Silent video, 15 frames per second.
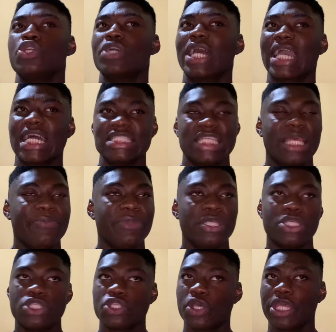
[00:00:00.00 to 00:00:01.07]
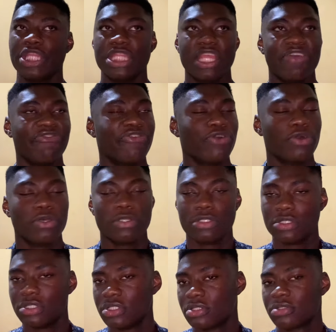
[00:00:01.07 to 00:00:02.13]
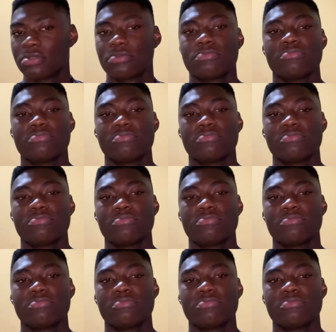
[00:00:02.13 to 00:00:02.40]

your academics, your endeavors,